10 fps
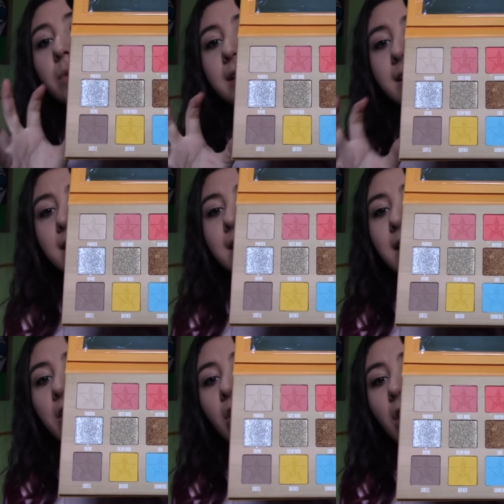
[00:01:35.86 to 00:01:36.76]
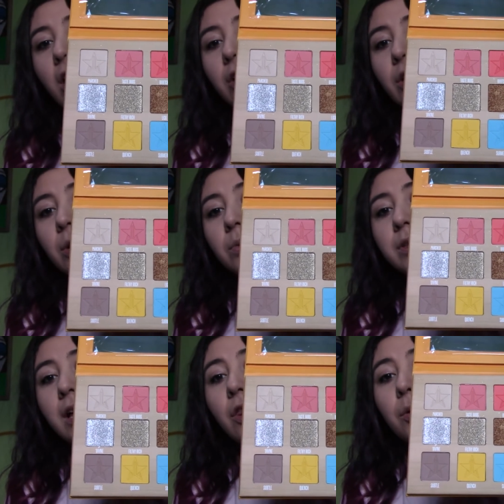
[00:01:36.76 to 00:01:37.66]
resist and not
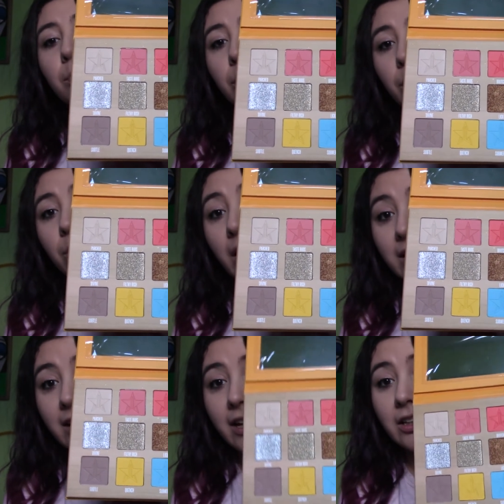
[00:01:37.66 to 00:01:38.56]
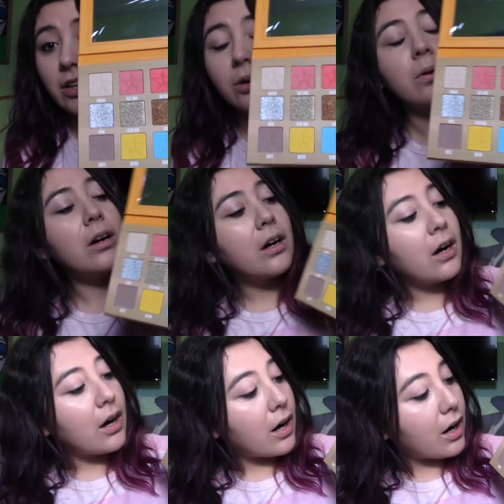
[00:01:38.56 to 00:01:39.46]
use the blue and the yellow.
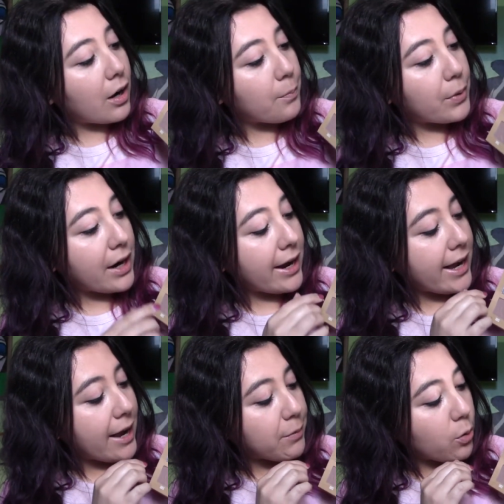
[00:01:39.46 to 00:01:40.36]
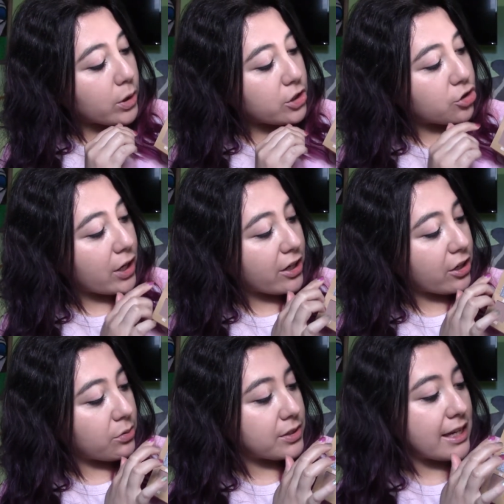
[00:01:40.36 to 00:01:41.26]
But I am going to try to
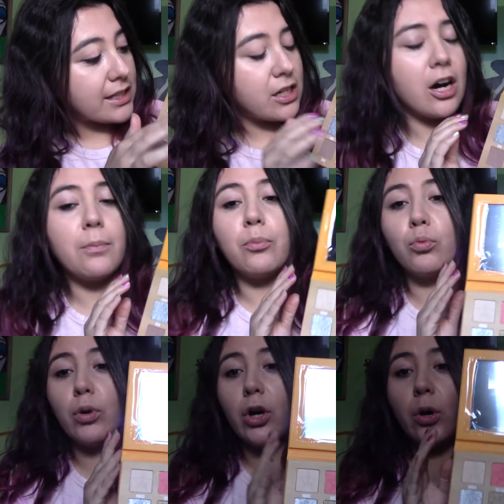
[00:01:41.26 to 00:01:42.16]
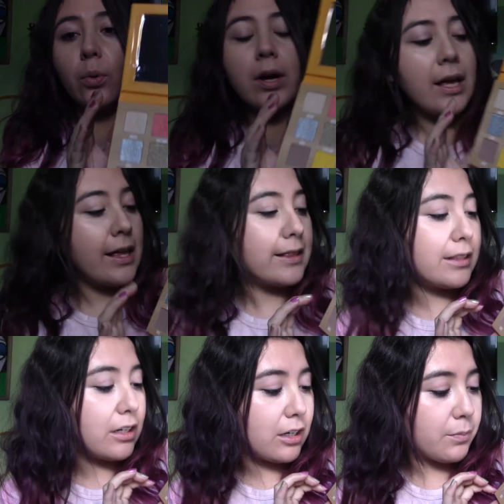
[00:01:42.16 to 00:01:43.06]
use that top row,
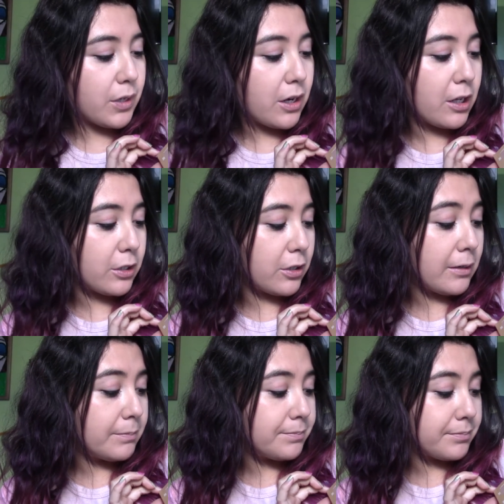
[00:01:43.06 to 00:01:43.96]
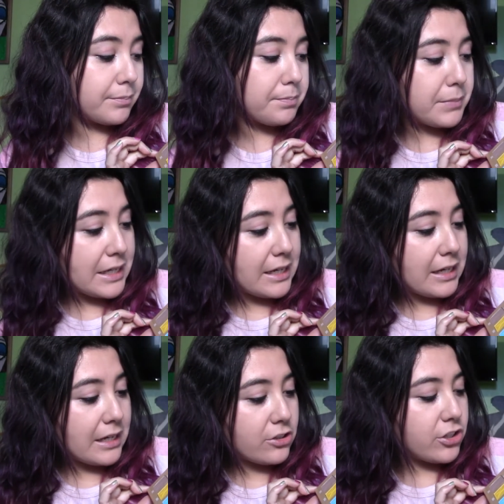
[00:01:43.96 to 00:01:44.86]
the color
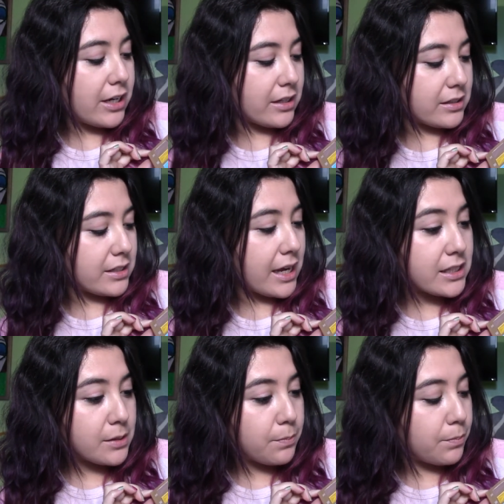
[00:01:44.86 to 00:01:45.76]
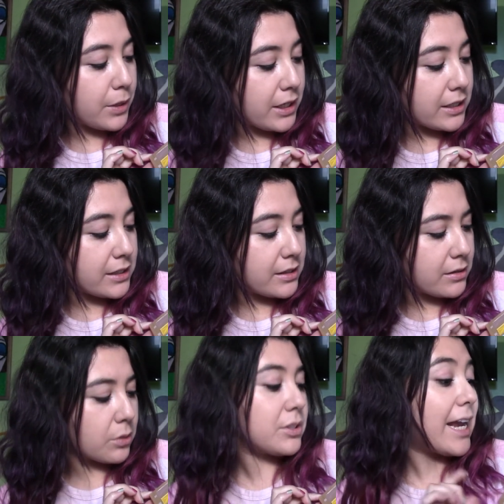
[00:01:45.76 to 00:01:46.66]
Beach and Taste
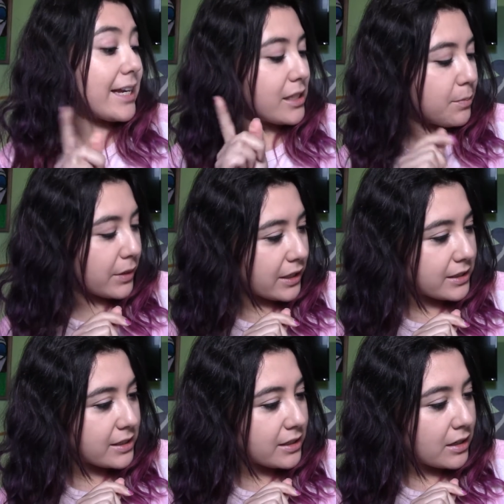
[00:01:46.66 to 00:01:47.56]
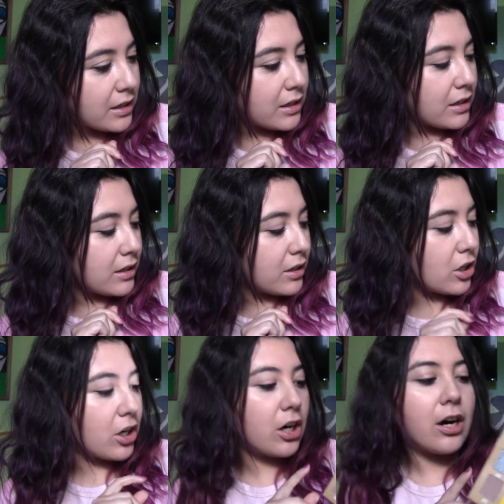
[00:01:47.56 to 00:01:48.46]
Buds
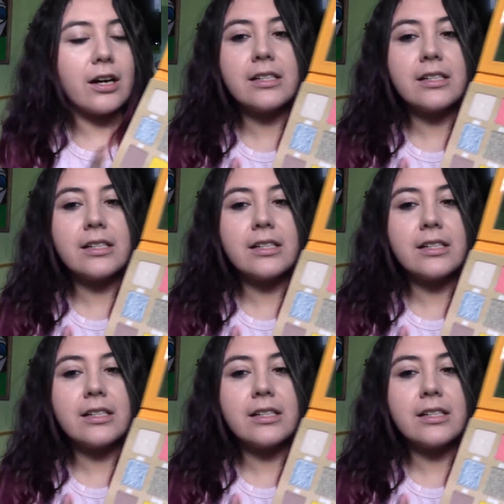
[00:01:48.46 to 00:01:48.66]
are